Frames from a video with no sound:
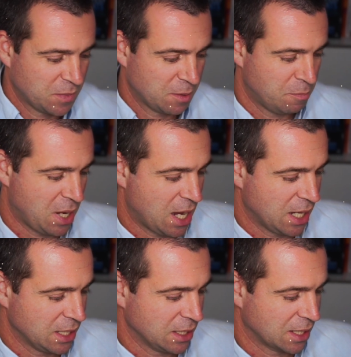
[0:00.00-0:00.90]

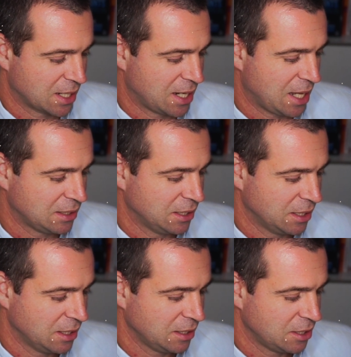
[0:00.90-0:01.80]
By
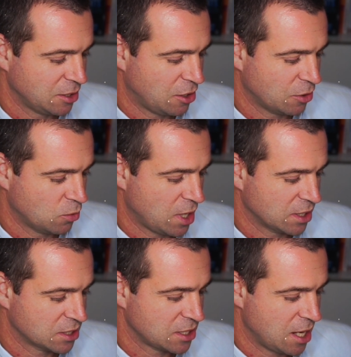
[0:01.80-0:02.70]
cutting on
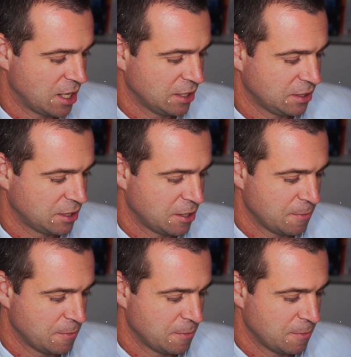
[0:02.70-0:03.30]
one side